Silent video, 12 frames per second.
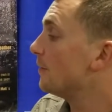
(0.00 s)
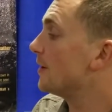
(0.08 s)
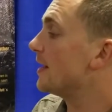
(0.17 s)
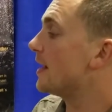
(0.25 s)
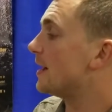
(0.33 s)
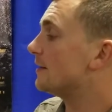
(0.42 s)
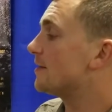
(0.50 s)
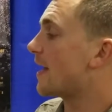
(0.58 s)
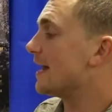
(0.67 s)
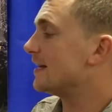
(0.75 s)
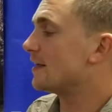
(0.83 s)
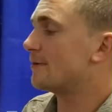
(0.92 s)
we uh,
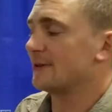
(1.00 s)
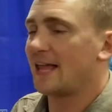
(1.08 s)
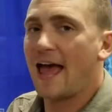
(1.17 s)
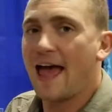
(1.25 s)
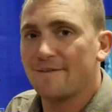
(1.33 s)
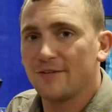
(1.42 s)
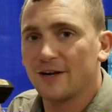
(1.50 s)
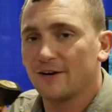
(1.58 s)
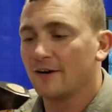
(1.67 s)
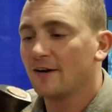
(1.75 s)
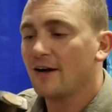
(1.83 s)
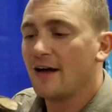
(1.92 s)
designed this with a heavier